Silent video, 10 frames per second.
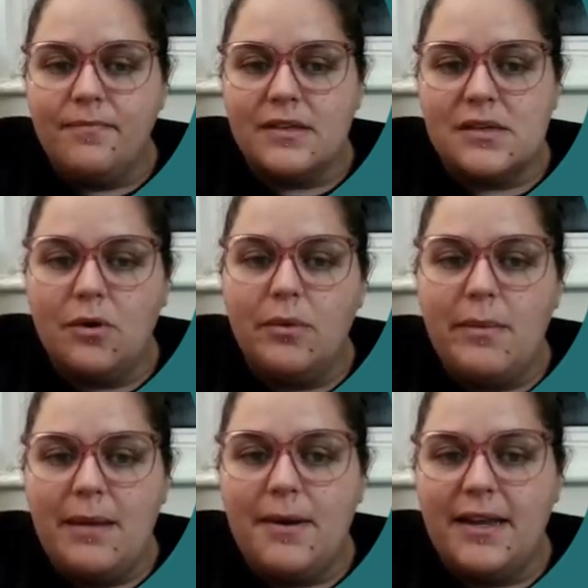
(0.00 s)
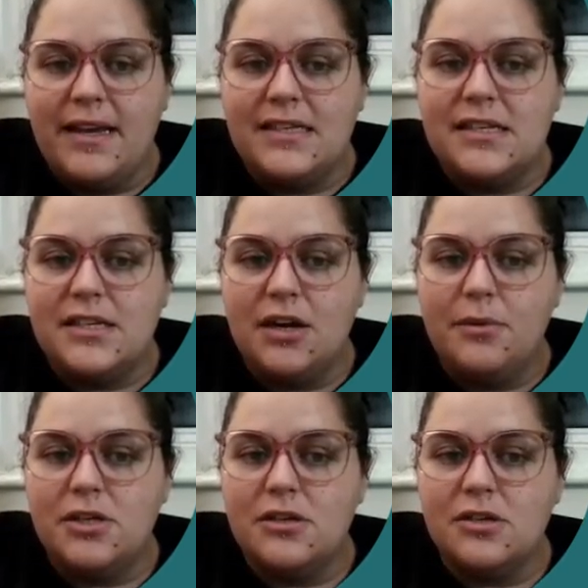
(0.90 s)
So what we mean by this is,
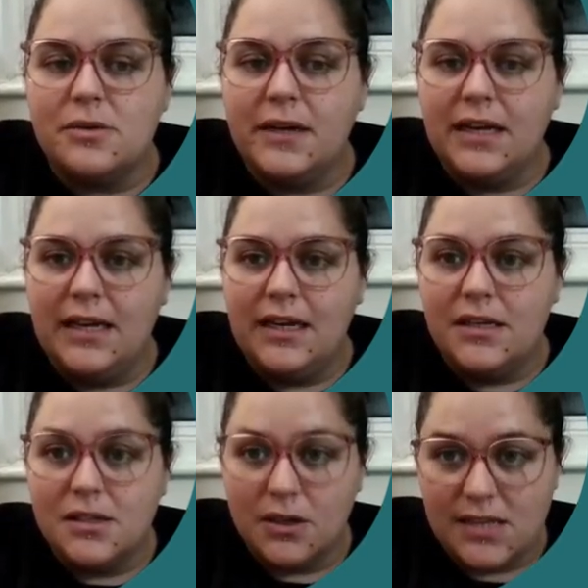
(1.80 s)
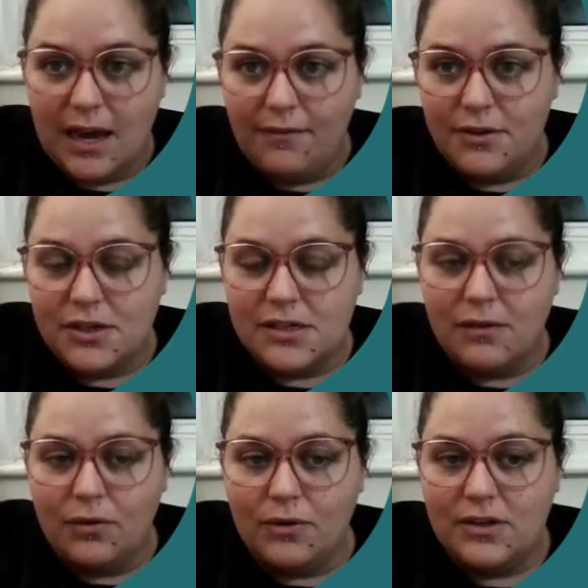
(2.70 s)
we shouldn't just quickly toss a handful of treats on
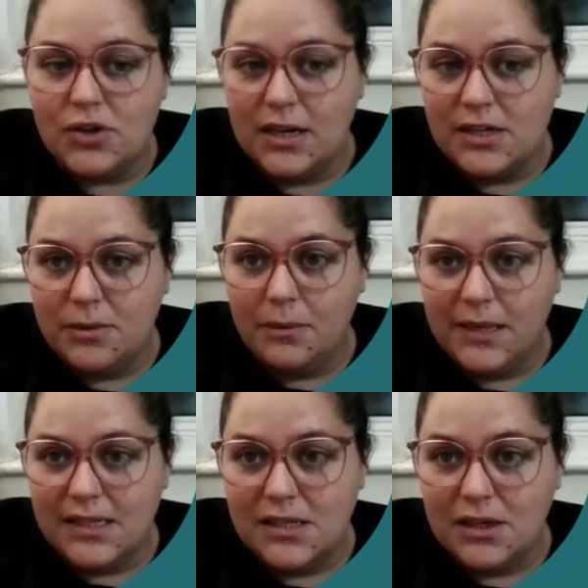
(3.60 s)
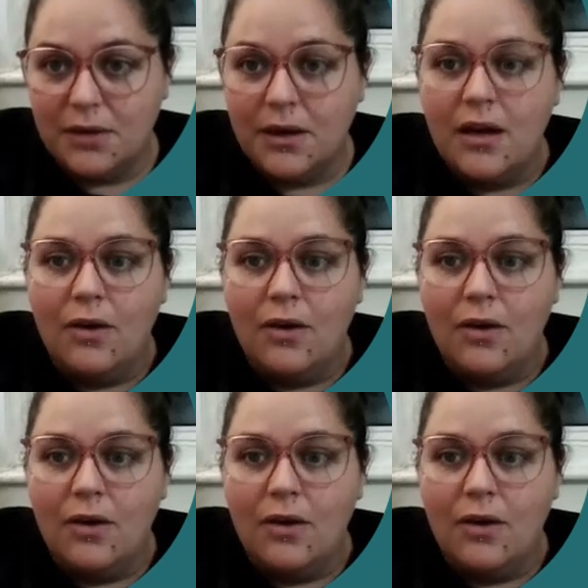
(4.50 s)
the floor and then try and do what we need to do,